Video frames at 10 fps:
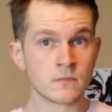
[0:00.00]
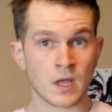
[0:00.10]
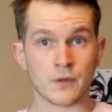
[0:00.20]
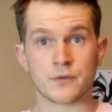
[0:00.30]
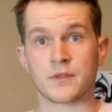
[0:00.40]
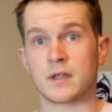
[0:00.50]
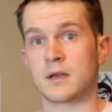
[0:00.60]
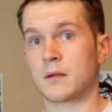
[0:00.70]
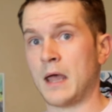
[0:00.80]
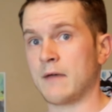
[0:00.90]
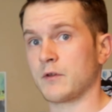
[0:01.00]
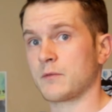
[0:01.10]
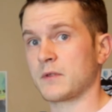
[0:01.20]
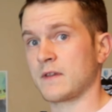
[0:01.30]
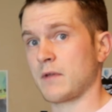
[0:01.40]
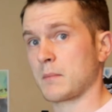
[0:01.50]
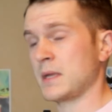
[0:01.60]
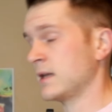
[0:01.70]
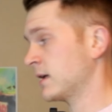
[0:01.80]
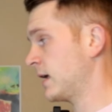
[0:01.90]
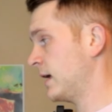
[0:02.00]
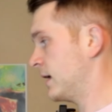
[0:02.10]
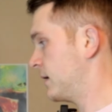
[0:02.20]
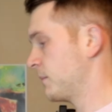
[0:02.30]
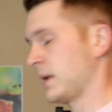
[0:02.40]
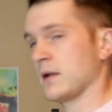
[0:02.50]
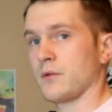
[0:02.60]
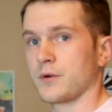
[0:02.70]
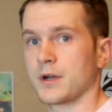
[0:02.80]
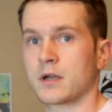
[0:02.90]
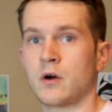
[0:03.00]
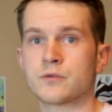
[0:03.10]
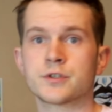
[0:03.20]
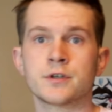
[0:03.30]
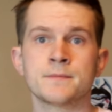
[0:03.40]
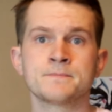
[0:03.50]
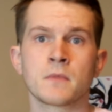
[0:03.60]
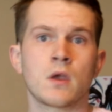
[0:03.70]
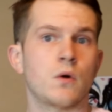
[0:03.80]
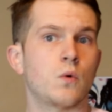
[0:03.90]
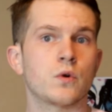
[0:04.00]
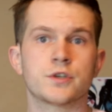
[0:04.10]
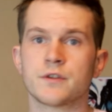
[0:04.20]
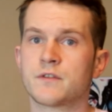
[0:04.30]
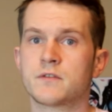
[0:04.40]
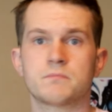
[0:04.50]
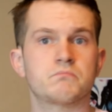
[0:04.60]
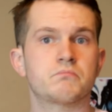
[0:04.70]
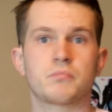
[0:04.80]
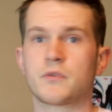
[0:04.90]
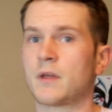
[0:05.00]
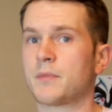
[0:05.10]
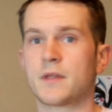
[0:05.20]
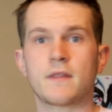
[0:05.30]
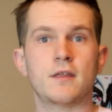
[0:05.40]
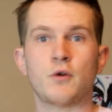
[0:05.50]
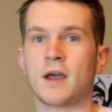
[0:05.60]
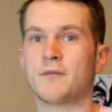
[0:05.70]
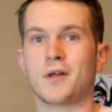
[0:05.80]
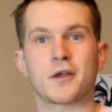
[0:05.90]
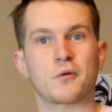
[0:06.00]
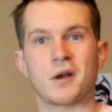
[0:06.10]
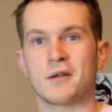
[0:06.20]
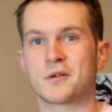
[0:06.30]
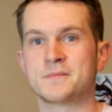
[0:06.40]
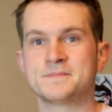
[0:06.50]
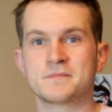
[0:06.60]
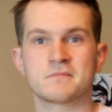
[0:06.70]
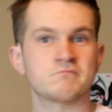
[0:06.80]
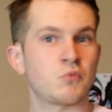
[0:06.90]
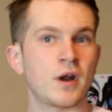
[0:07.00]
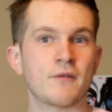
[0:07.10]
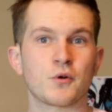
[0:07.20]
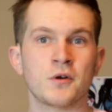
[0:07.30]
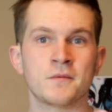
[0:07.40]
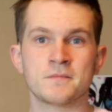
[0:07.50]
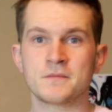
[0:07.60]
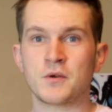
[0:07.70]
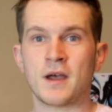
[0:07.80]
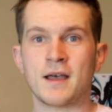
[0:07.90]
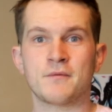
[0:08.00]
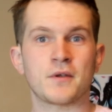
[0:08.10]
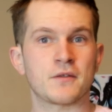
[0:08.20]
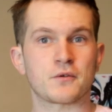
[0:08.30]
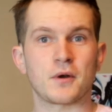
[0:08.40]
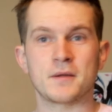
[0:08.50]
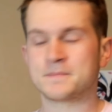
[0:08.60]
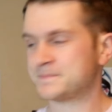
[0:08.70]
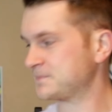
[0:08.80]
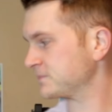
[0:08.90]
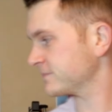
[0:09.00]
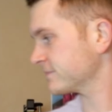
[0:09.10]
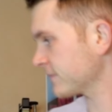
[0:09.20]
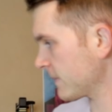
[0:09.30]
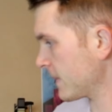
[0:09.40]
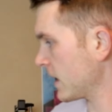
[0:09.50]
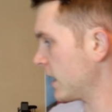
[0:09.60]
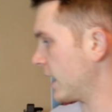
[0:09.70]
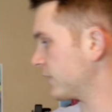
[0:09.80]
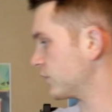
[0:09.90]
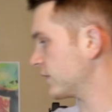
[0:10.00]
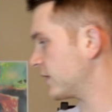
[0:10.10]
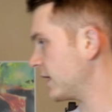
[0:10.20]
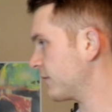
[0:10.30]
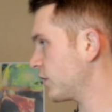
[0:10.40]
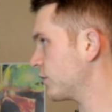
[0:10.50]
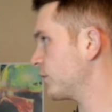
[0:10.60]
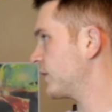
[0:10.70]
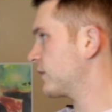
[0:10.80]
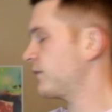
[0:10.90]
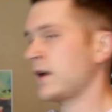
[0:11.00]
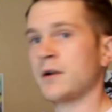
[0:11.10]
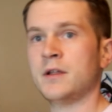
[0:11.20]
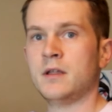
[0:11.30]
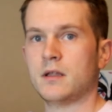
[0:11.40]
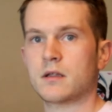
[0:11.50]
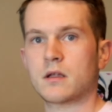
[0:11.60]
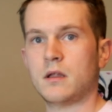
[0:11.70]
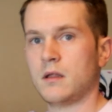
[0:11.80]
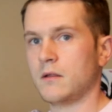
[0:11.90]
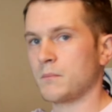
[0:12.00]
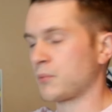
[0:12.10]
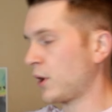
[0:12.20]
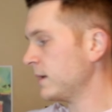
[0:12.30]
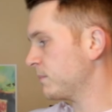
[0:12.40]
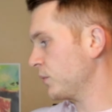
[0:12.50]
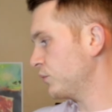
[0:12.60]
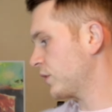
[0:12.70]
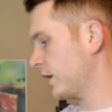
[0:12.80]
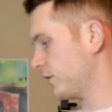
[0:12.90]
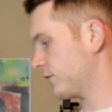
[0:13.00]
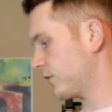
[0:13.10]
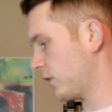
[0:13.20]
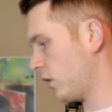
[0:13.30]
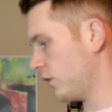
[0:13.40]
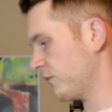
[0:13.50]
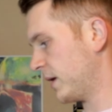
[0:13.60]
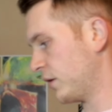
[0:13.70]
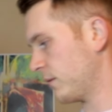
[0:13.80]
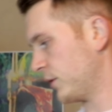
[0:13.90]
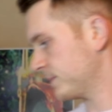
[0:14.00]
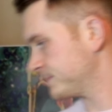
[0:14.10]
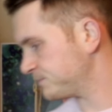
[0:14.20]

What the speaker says: colors that have a specific meaning in Mandalorian culture, or just something that you have lying around. Whatever you have is great. As you can see, I've gone with this very bright blue color for all of my armor.